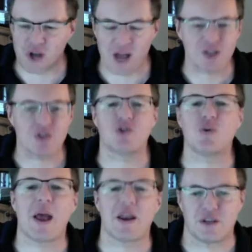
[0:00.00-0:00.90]
I didn't
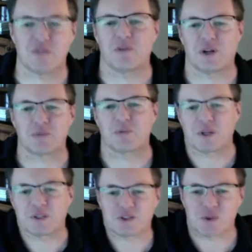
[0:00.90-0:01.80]
do any of that,
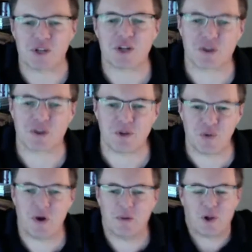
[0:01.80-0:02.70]
right? So is that something
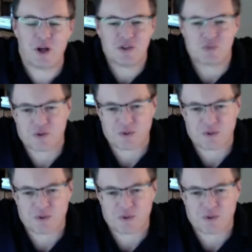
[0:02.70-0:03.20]
you help clients with?